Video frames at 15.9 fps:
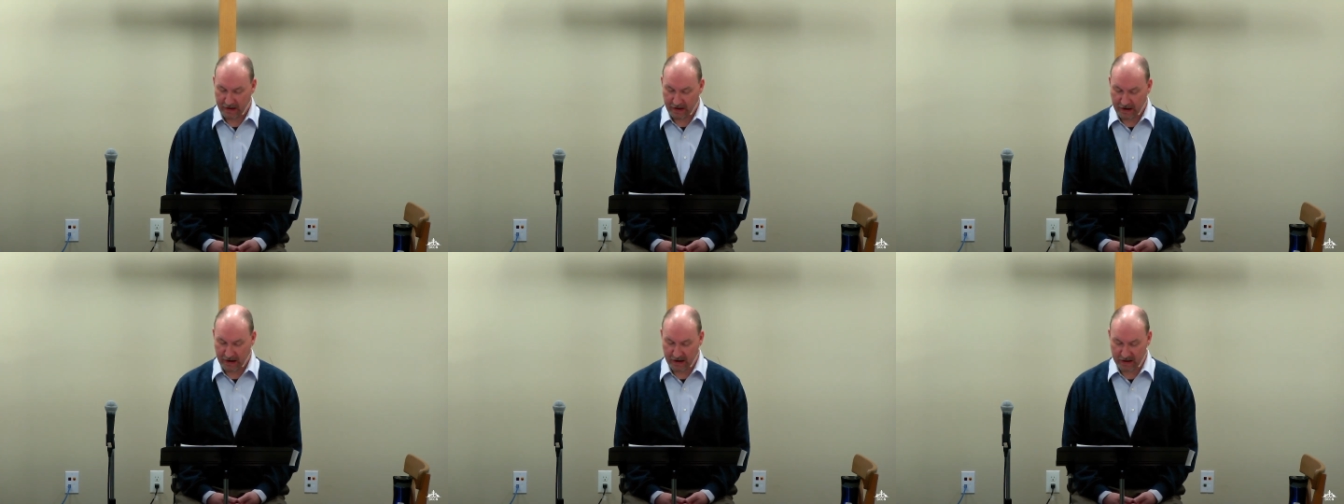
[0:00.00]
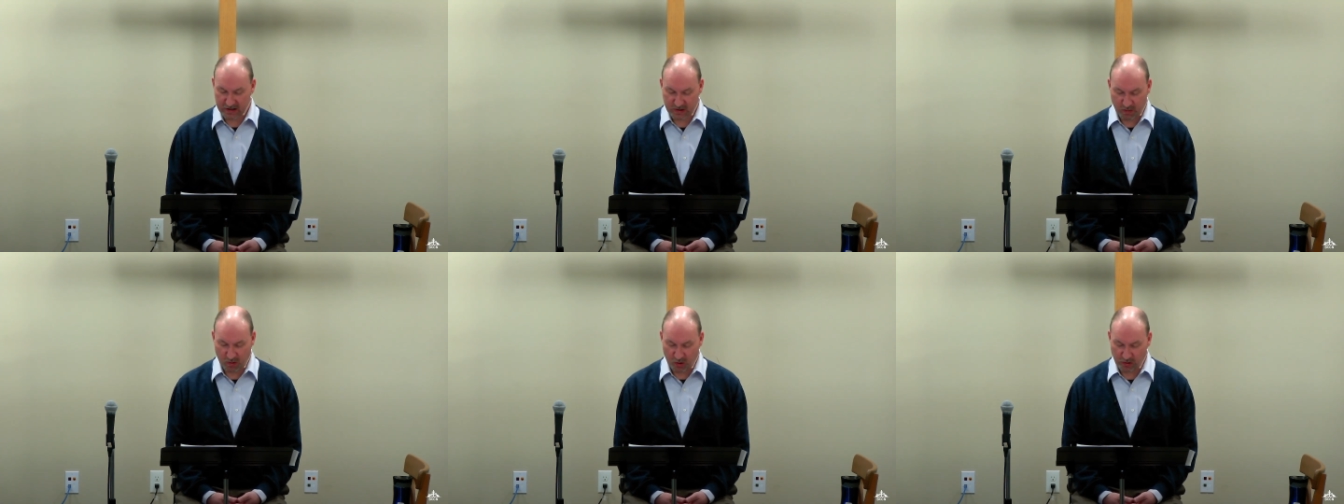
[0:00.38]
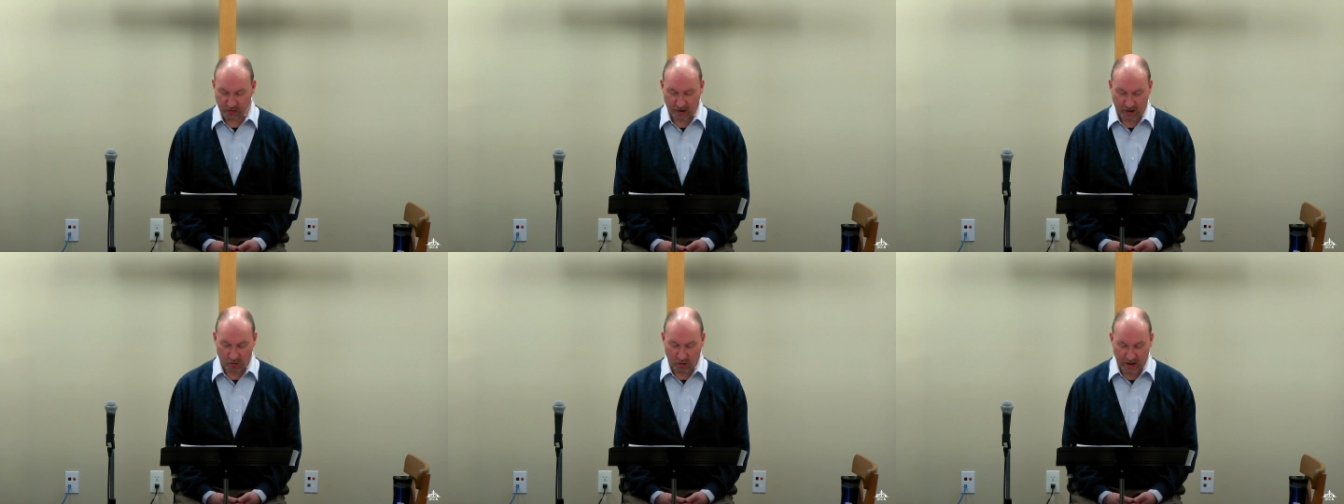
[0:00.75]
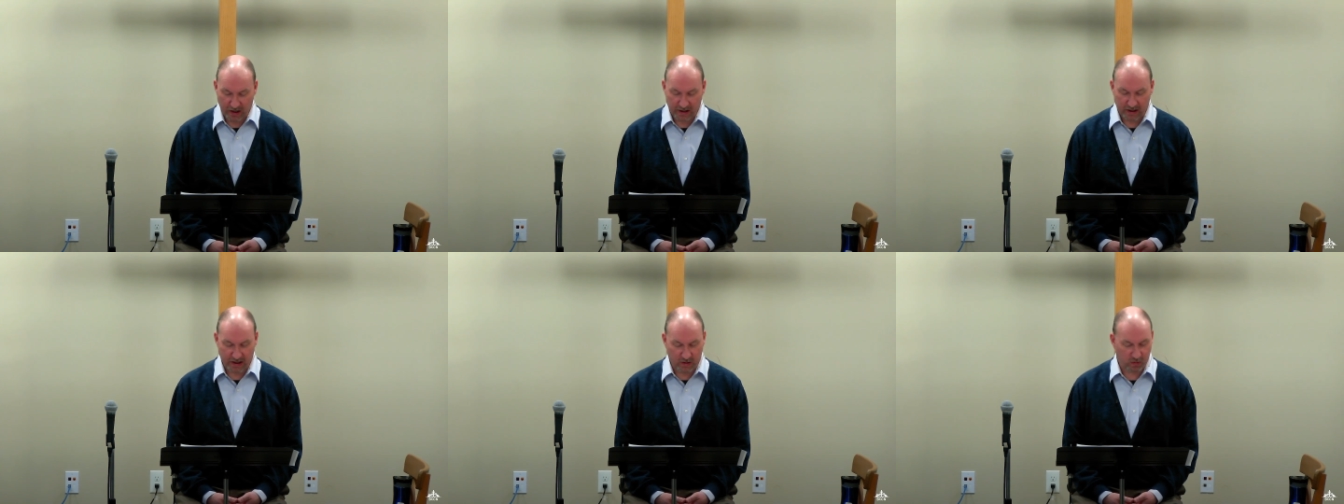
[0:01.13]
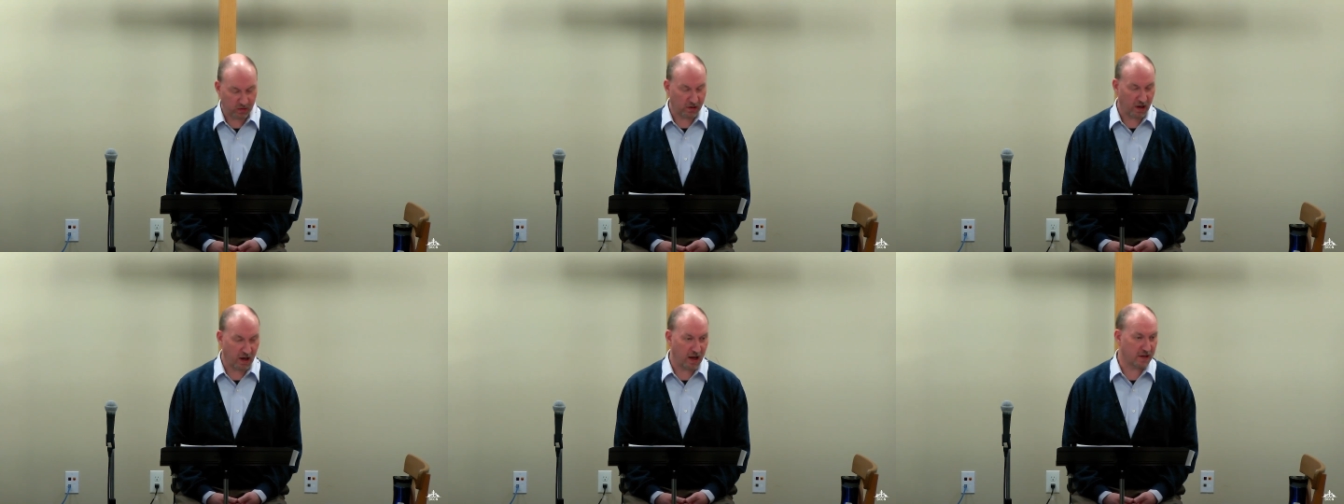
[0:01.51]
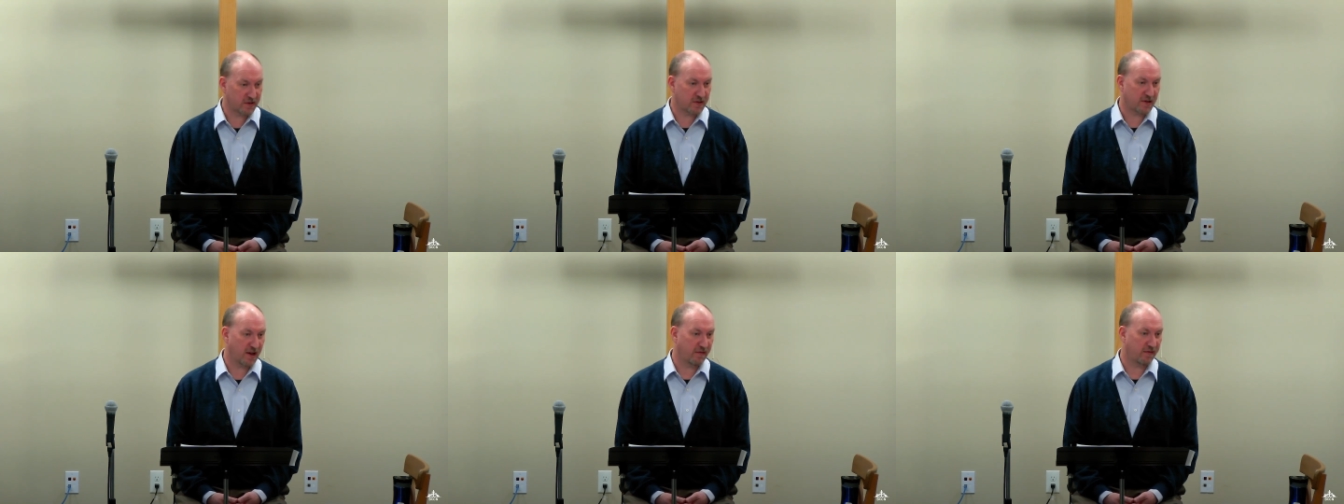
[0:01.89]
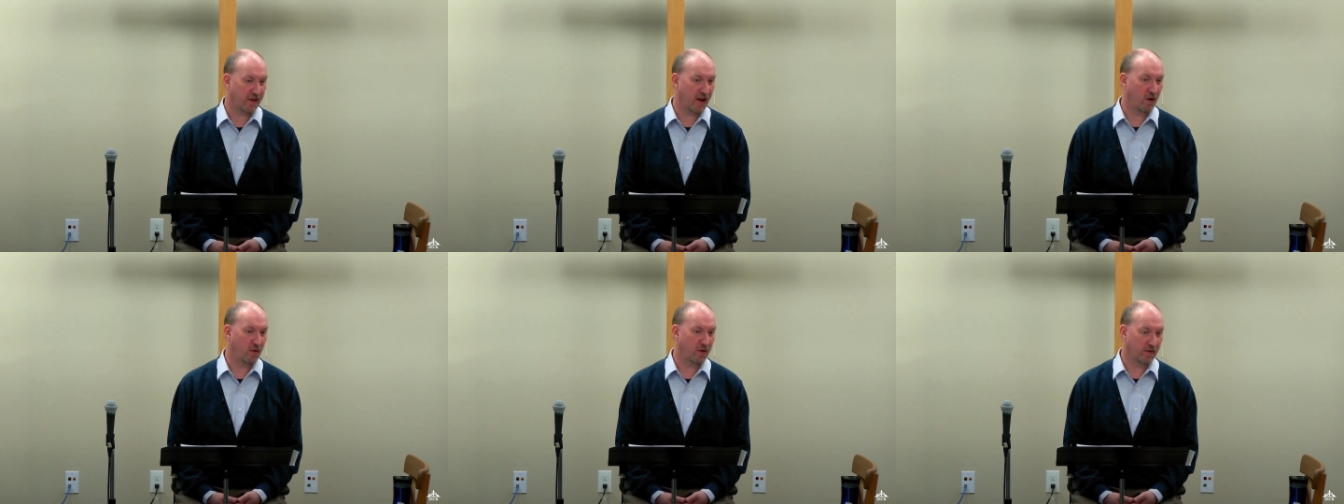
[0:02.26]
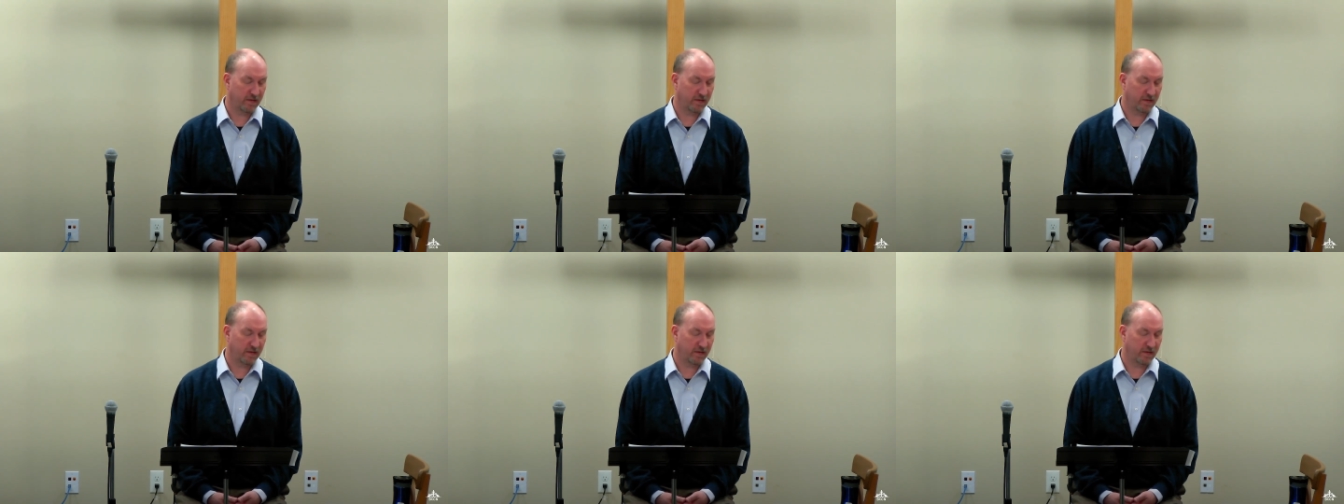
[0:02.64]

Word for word: and a smoldering wick he will not snuff out.